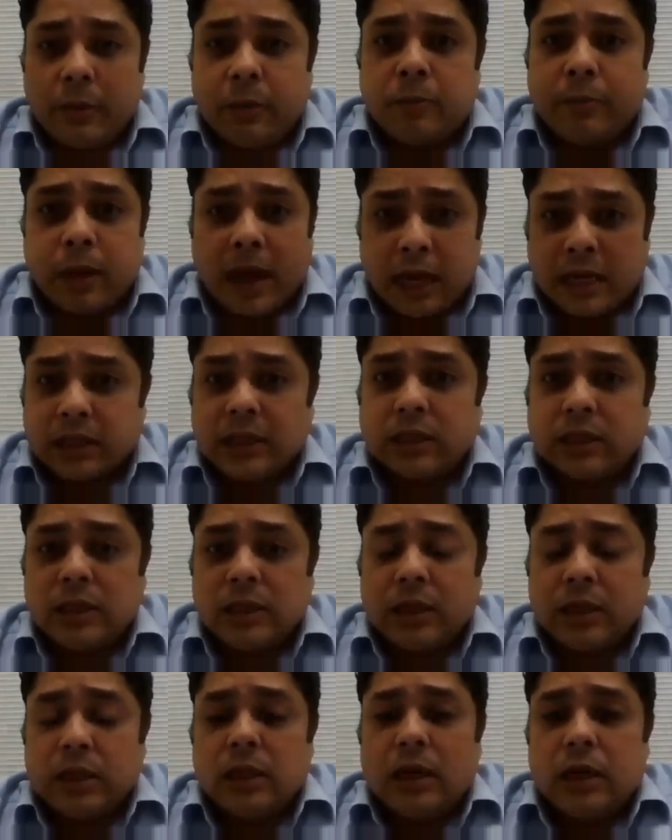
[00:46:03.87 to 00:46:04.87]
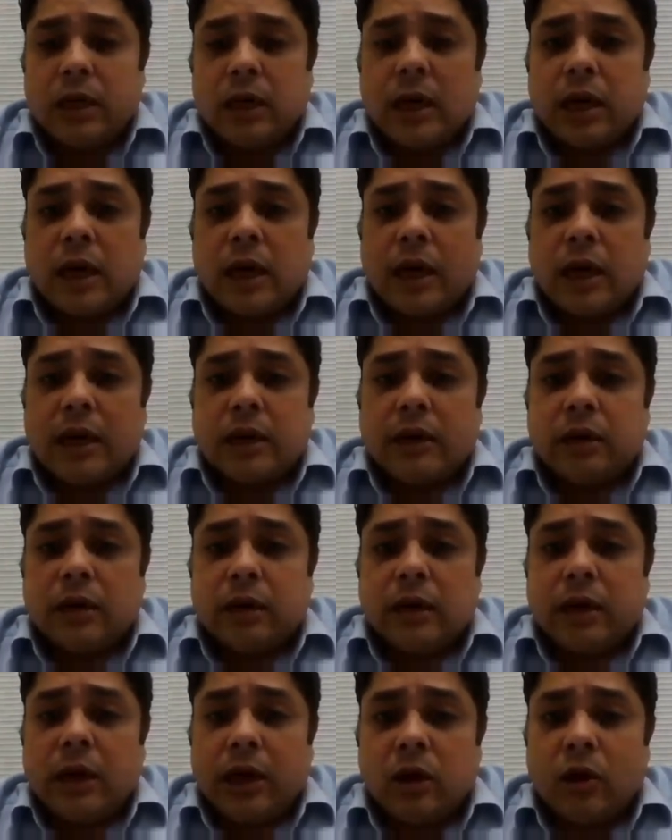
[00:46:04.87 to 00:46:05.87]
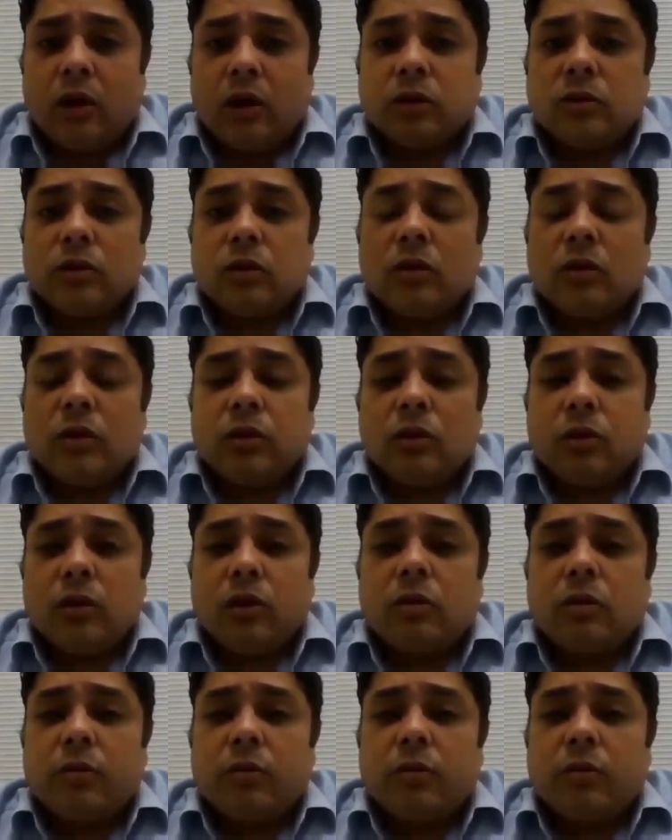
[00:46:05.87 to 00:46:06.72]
mm max. And here also,